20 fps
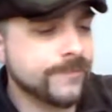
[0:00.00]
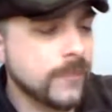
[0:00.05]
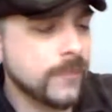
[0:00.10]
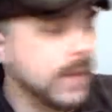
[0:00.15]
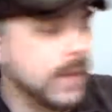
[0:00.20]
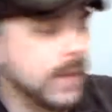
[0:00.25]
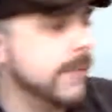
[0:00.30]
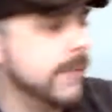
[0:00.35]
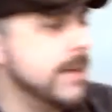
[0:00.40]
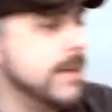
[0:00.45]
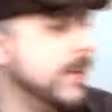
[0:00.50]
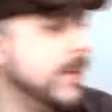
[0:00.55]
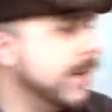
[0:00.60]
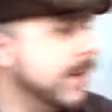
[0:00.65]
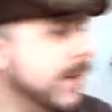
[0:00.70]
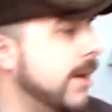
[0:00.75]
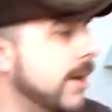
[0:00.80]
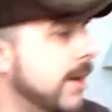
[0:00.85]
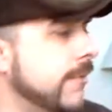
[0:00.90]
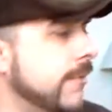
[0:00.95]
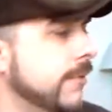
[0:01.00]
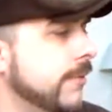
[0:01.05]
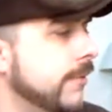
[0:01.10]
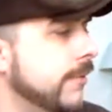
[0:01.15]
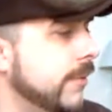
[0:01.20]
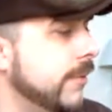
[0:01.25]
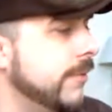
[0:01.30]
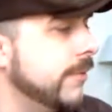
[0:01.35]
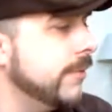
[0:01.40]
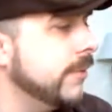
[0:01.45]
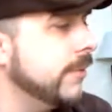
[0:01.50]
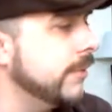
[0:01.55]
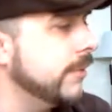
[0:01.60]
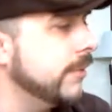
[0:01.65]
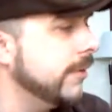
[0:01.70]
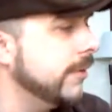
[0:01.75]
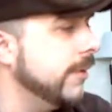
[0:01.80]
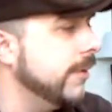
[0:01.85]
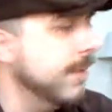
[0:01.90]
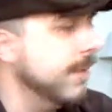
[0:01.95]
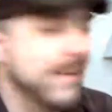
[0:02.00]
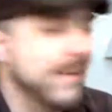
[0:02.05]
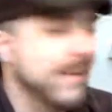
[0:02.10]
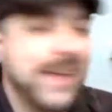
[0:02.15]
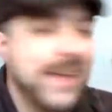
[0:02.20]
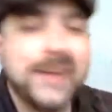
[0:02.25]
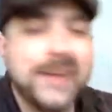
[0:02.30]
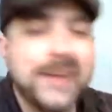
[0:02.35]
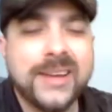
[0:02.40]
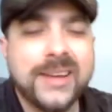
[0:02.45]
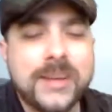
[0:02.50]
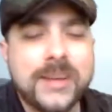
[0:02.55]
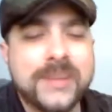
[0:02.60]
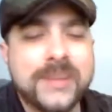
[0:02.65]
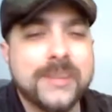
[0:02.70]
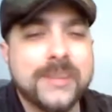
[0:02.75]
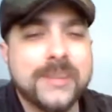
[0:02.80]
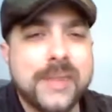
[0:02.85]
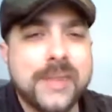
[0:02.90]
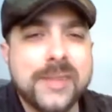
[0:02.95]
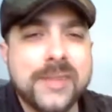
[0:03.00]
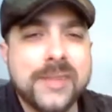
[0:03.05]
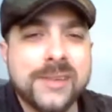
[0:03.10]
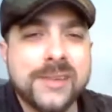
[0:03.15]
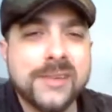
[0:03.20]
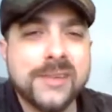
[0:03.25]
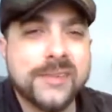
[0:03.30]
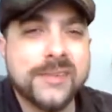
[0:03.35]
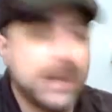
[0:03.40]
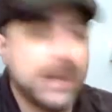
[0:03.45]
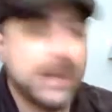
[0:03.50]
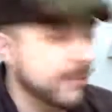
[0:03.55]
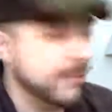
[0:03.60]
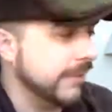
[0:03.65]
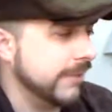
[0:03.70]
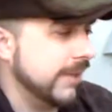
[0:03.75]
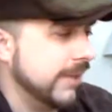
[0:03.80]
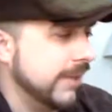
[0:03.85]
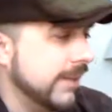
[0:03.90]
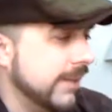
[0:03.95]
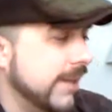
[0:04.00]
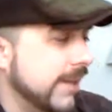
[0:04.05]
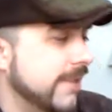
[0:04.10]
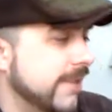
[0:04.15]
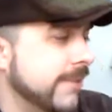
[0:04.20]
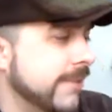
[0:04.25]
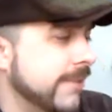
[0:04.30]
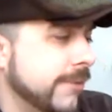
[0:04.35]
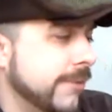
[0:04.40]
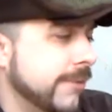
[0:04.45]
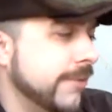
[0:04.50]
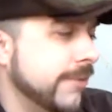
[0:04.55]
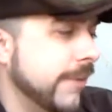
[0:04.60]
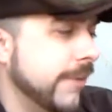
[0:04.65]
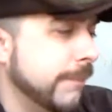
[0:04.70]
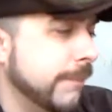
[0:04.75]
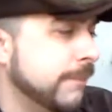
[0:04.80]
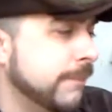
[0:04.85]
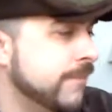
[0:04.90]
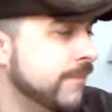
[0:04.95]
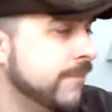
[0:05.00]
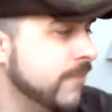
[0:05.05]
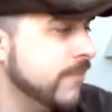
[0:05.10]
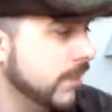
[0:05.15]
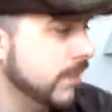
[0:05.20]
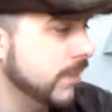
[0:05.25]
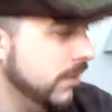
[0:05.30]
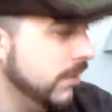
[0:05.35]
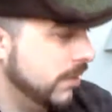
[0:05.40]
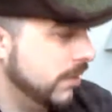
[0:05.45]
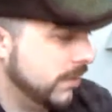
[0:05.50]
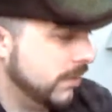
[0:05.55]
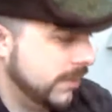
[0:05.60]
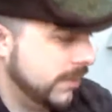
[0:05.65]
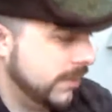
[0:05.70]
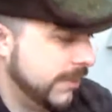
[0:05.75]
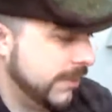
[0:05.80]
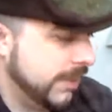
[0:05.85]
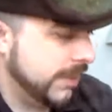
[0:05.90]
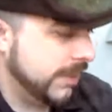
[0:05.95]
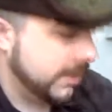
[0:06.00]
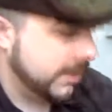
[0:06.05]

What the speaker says: Anyway, I'm getting off into talking about some of the things I said I wasn't going to get into, so let me get